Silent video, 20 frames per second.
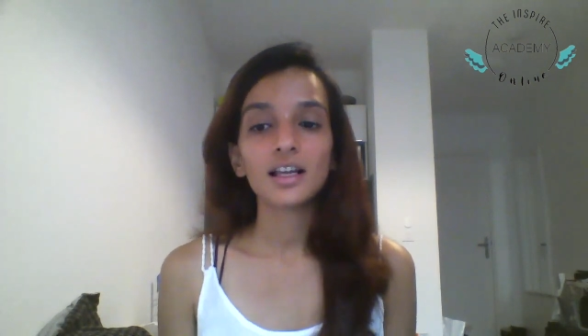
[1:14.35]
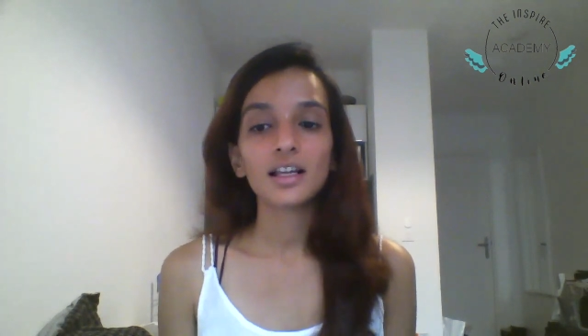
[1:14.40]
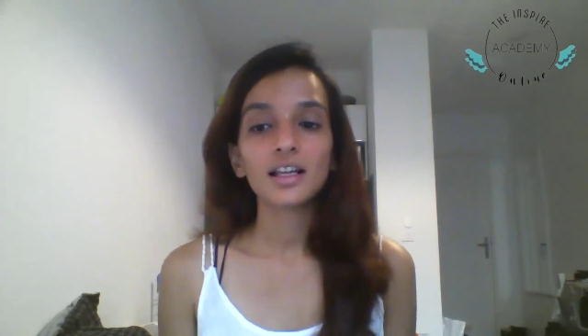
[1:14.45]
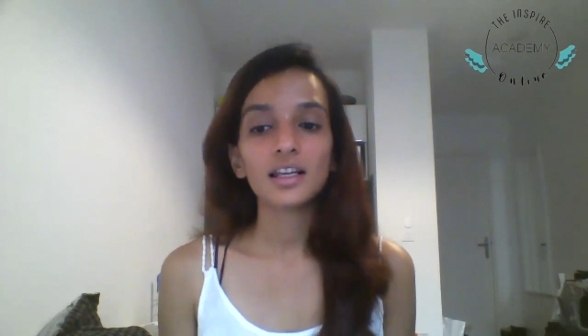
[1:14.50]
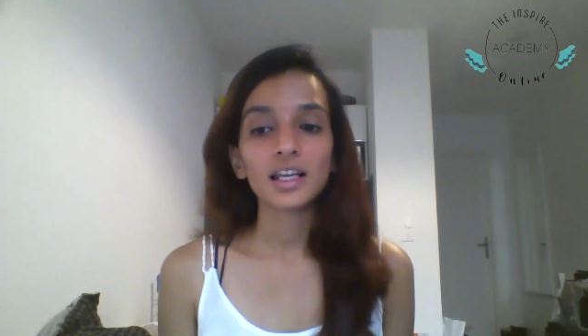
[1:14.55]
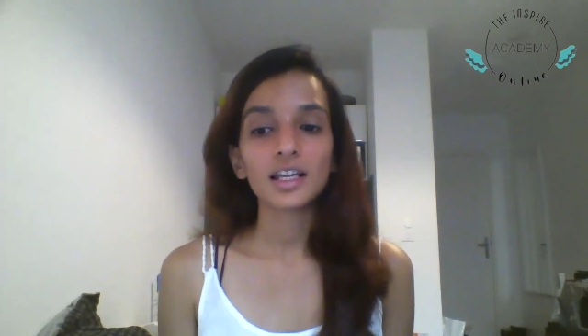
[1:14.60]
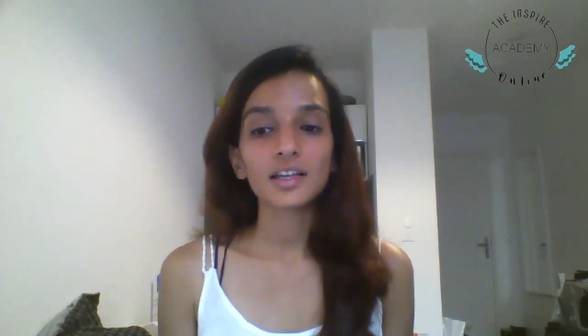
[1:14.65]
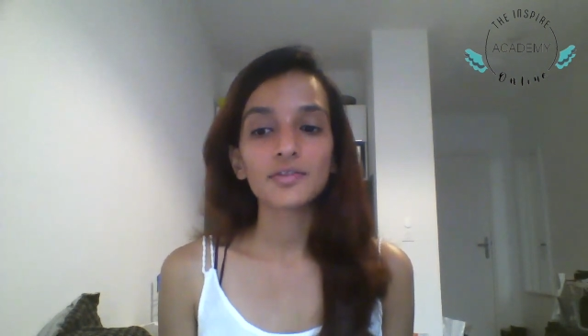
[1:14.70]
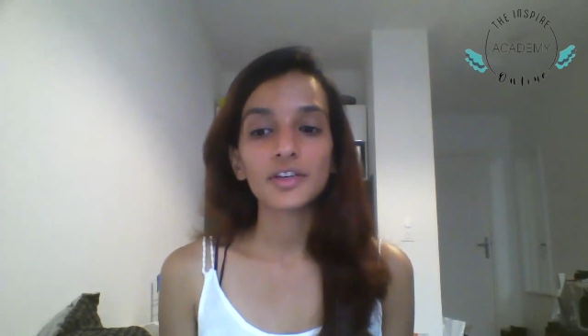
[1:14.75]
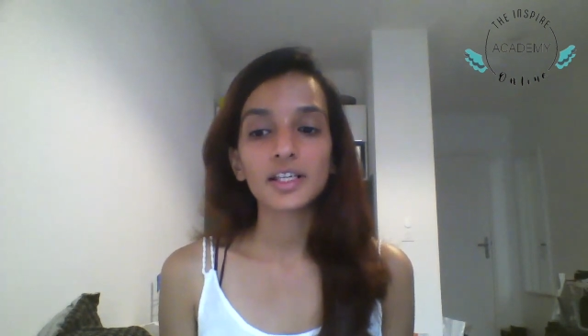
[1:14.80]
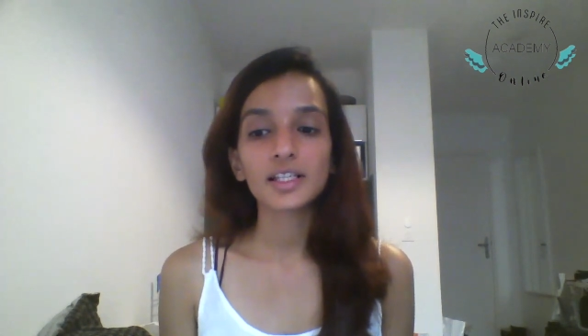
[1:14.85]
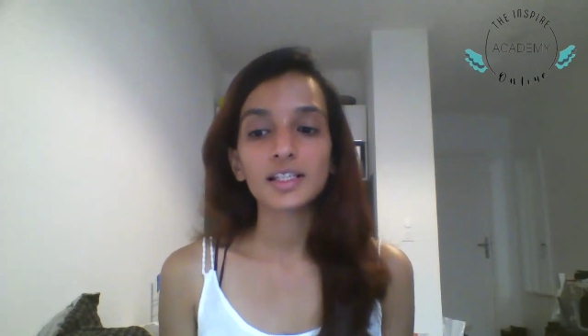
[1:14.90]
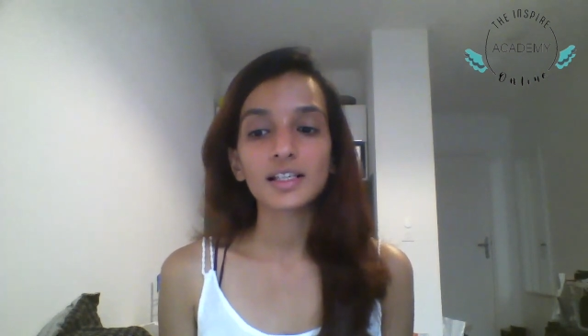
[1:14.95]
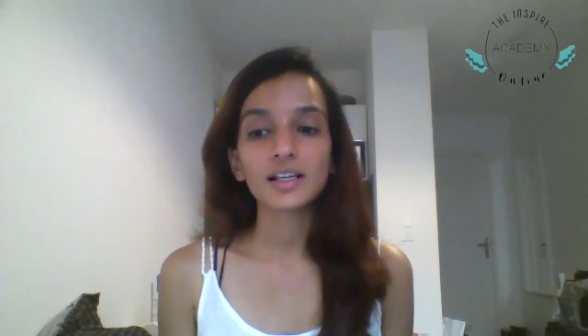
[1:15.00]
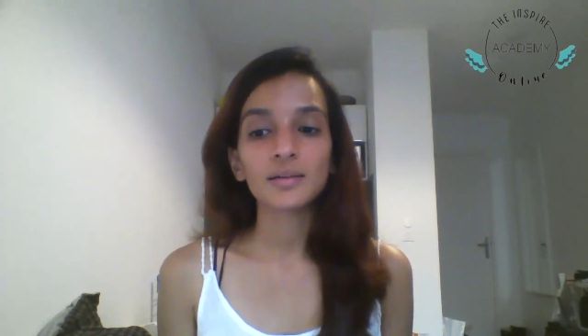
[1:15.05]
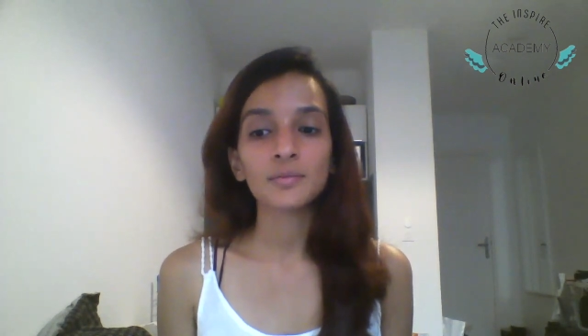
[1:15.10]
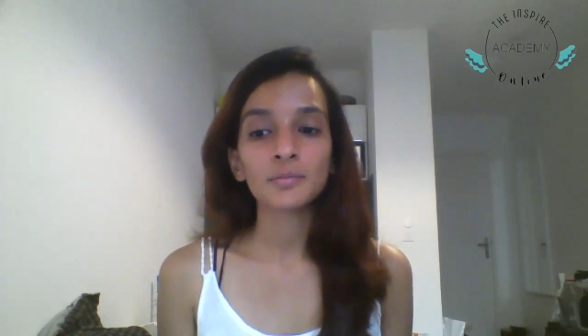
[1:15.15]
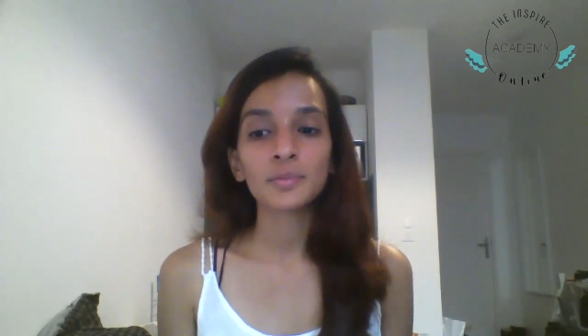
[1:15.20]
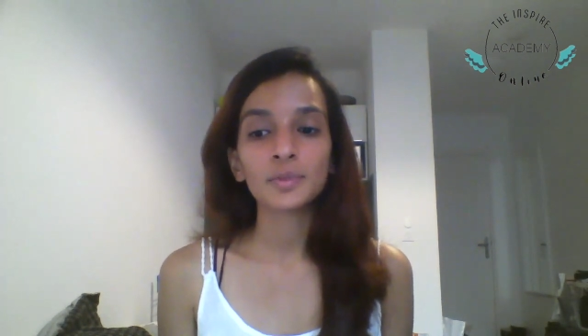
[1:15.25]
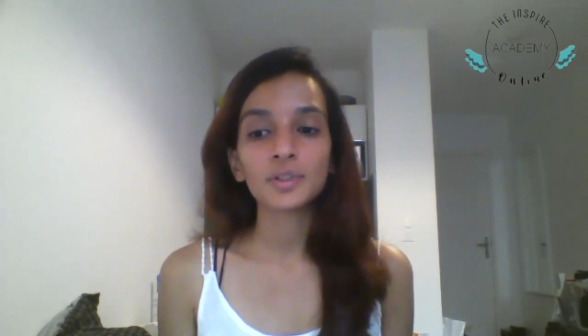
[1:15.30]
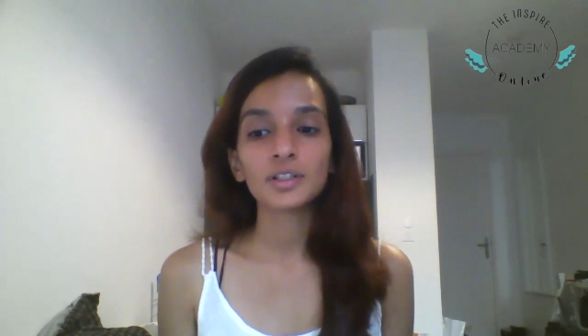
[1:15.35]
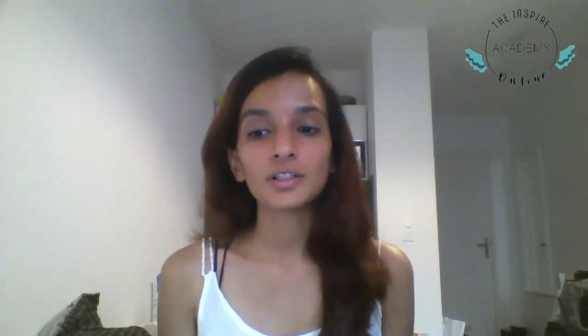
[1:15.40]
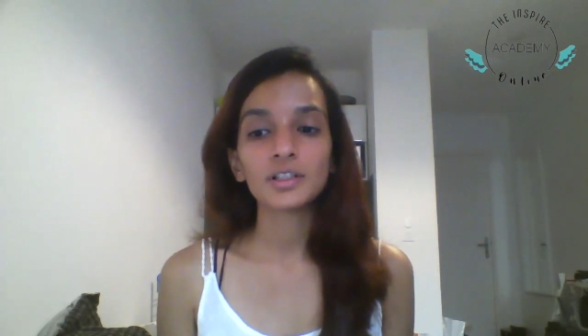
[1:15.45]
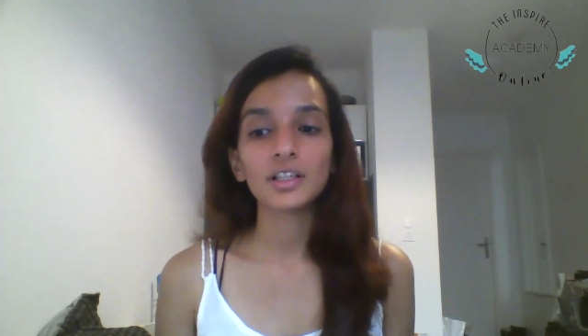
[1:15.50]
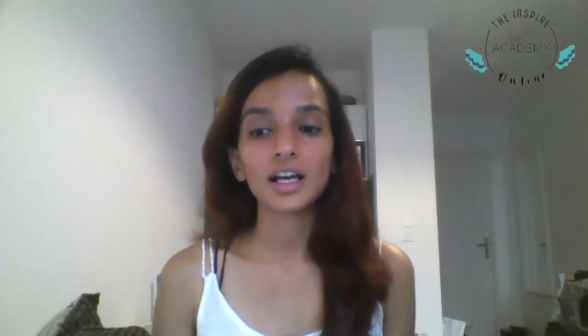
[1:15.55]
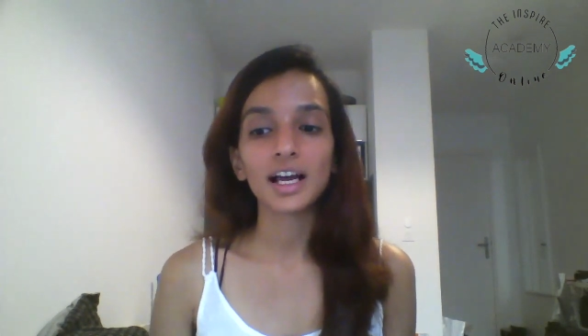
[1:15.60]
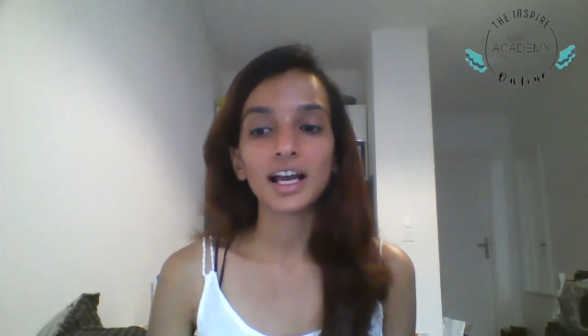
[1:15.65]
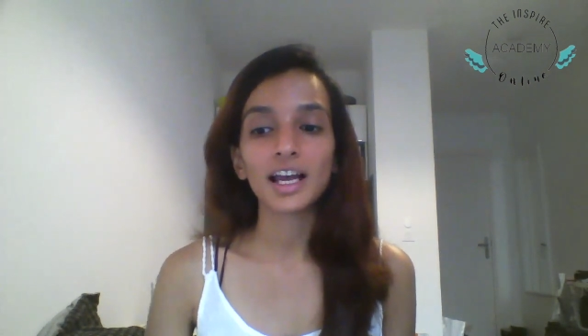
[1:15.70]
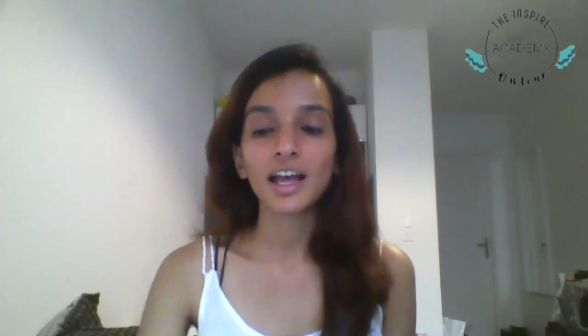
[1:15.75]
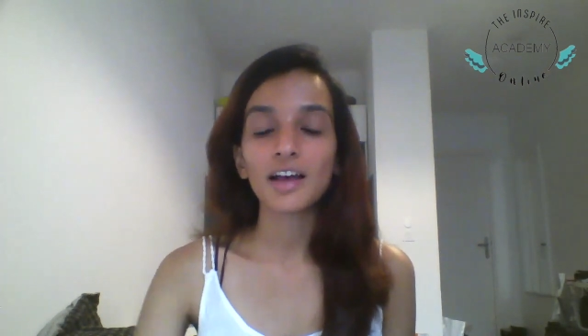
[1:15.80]
Like for example,
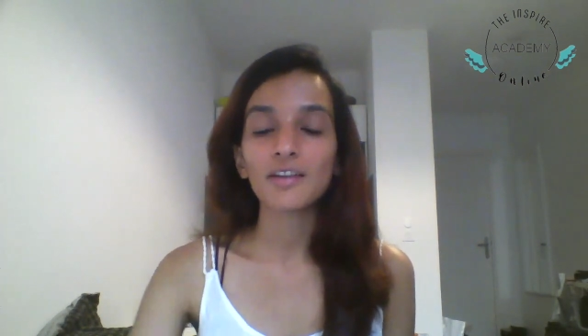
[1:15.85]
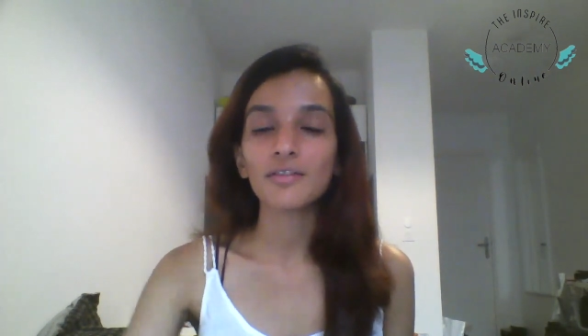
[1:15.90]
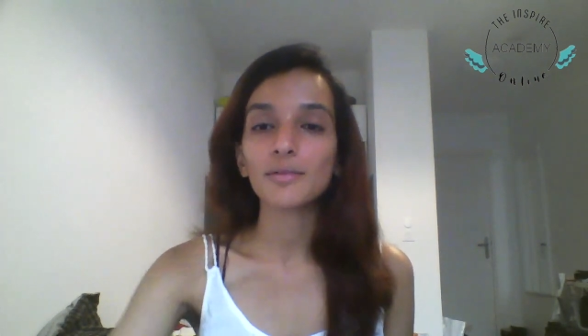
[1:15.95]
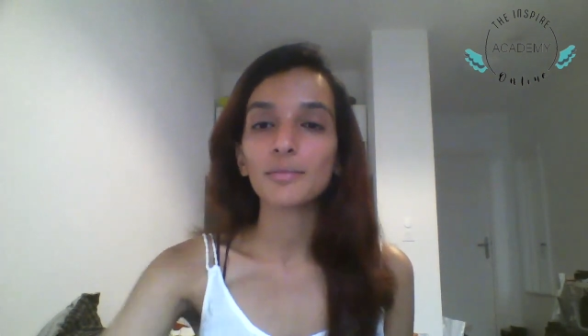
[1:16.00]
I have a